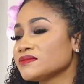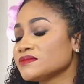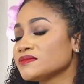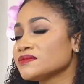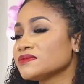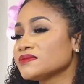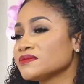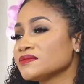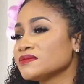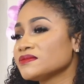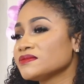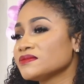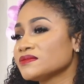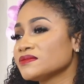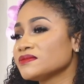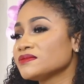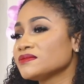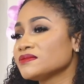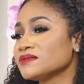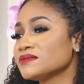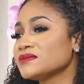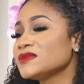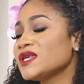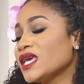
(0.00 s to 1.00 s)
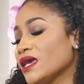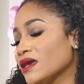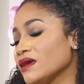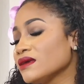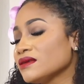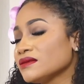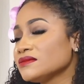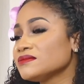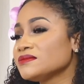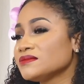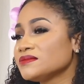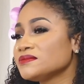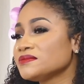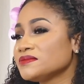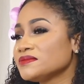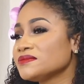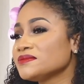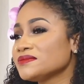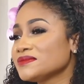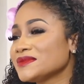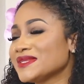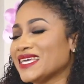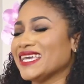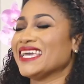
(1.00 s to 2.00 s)
random thing to say, but
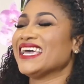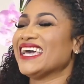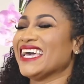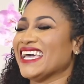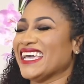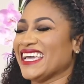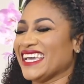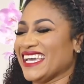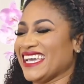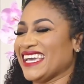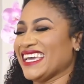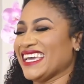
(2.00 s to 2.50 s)
right?